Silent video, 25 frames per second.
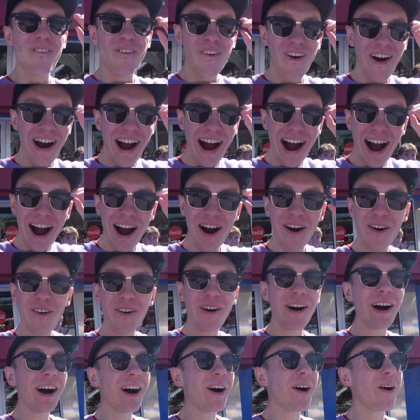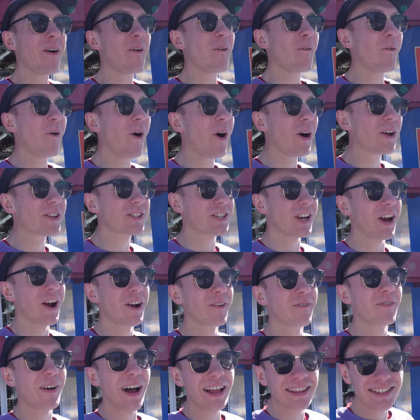wow, what
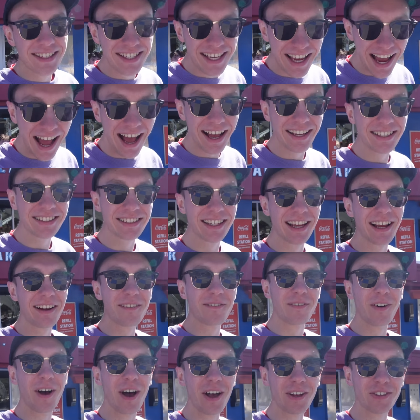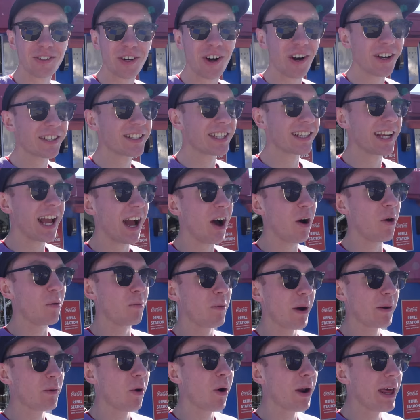a fantastic first ride to get on.
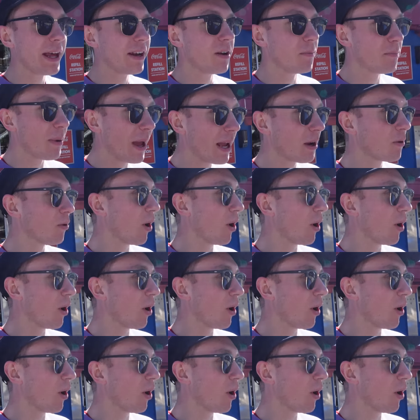We wanted a big